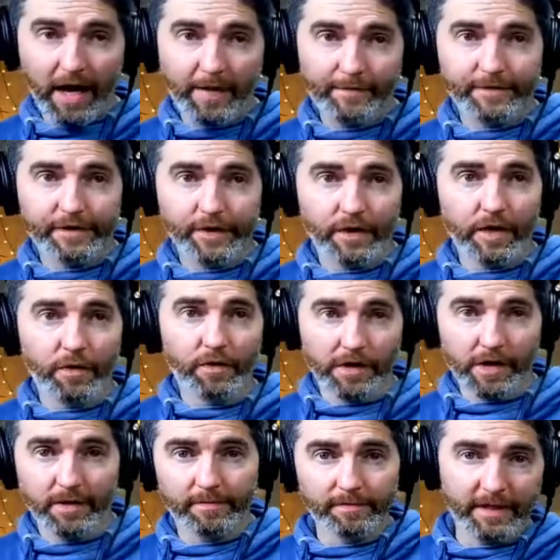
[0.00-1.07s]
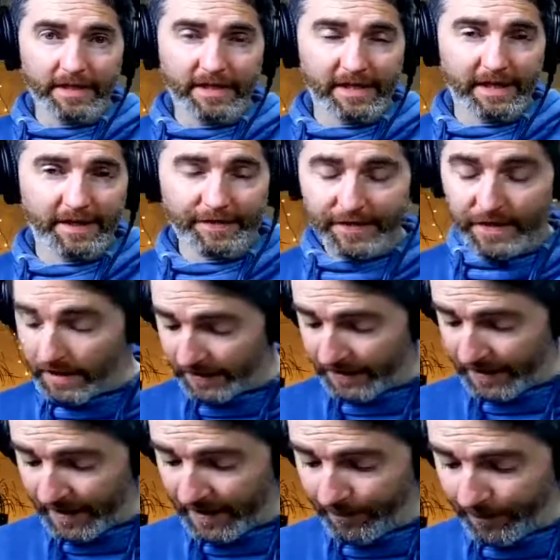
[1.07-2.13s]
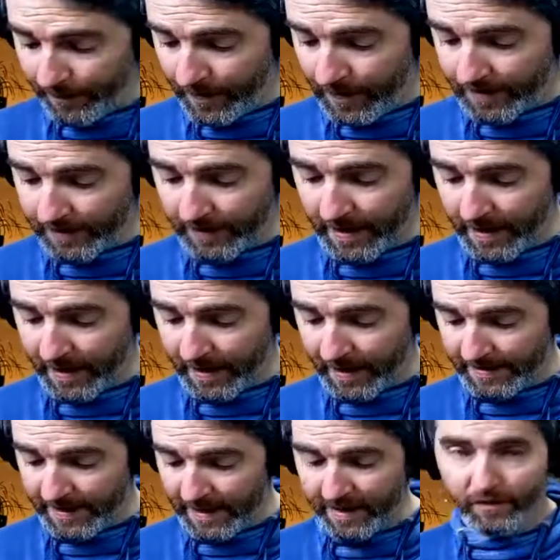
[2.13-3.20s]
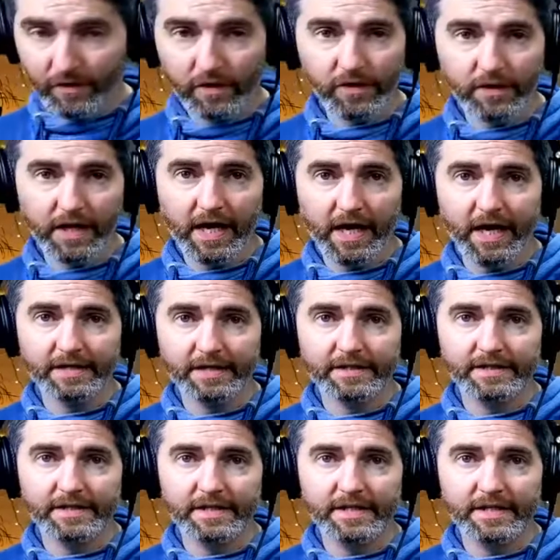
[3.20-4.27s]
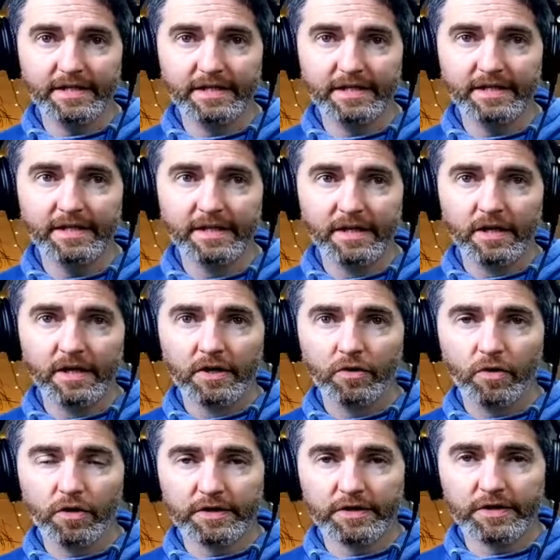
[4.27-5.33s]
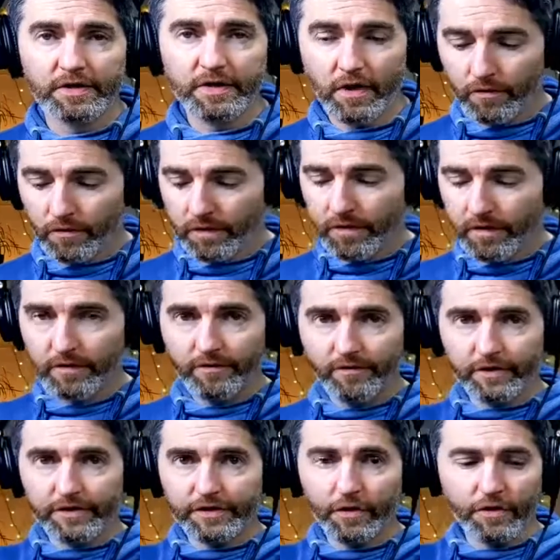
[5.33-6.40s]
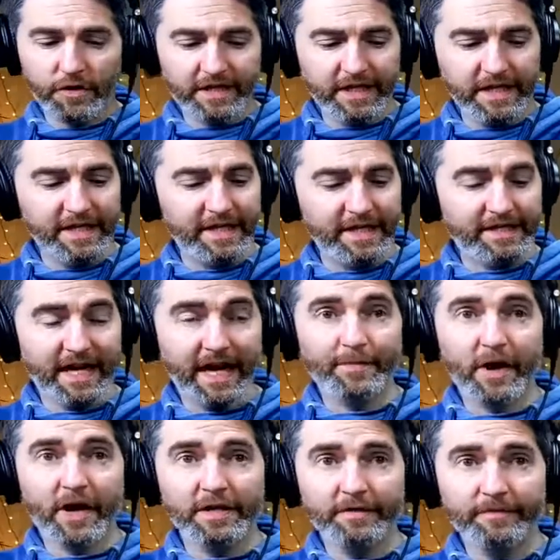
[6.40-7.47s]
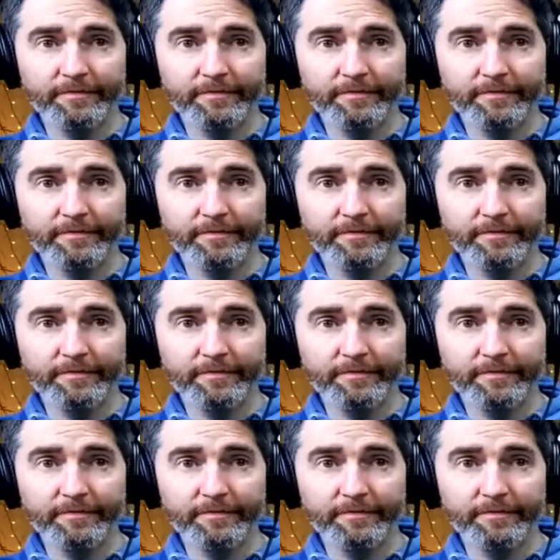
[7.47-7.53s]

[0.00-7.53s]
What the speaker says: So I know we're not like singing the song today, but let's have a look at the chords. So first chord is A minor.